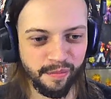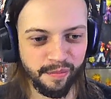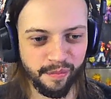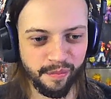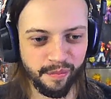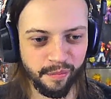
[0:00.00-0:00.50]

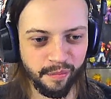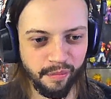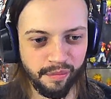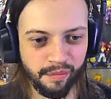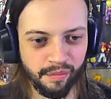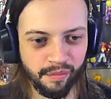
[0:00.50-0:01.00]

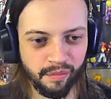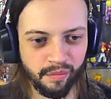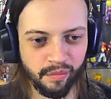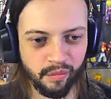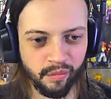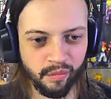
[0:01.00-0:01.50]

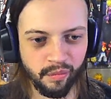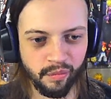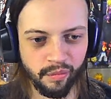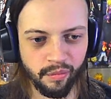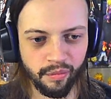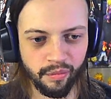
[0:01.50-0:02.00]

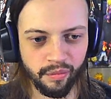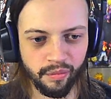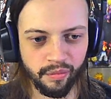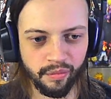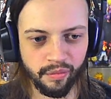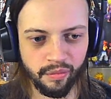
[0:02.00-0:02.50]

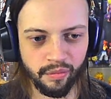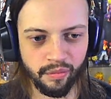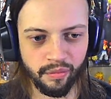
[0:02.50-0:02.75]
(silent)